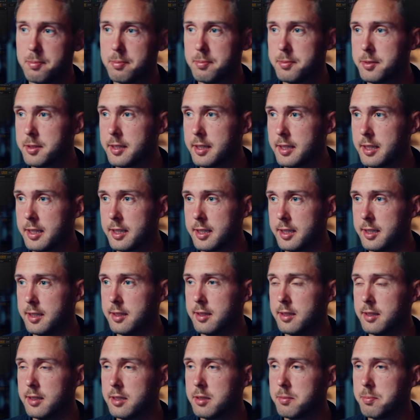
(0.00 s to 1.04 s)
singing in
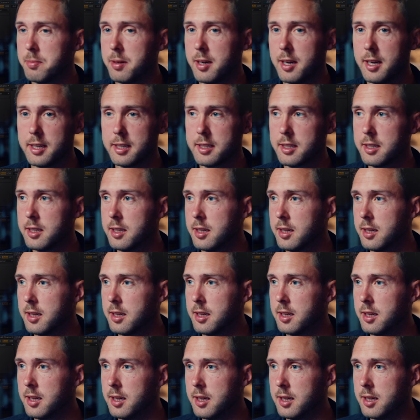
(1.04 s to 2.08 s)
this part.
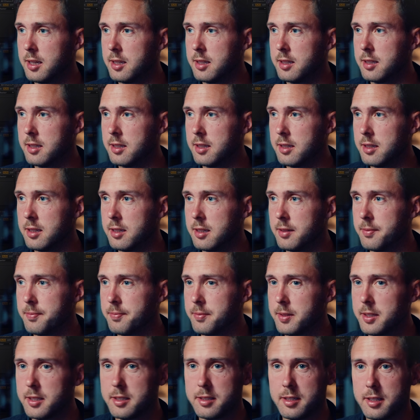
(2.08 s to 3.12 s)
And
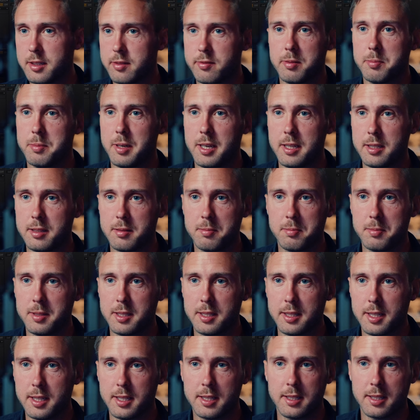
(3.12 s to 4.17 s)
it just reminded me
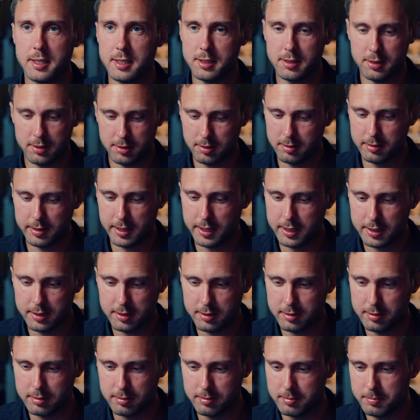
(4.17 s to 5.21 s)
that it's so nice
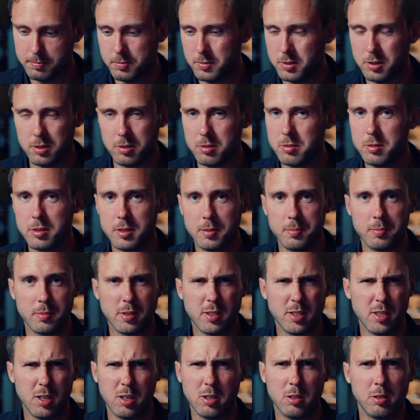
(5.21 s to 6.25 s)
to do some
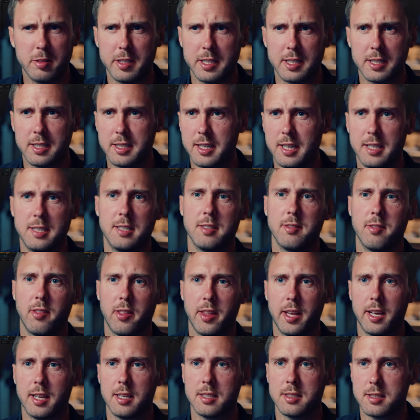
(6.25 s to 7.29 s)
soloing kind of
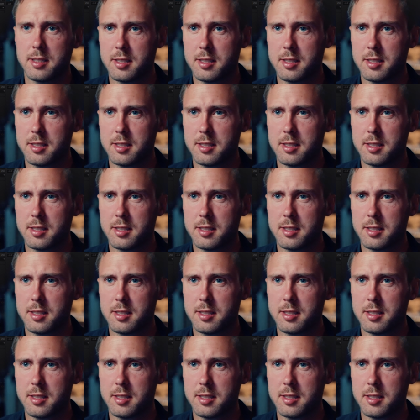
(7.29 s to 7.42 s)
things.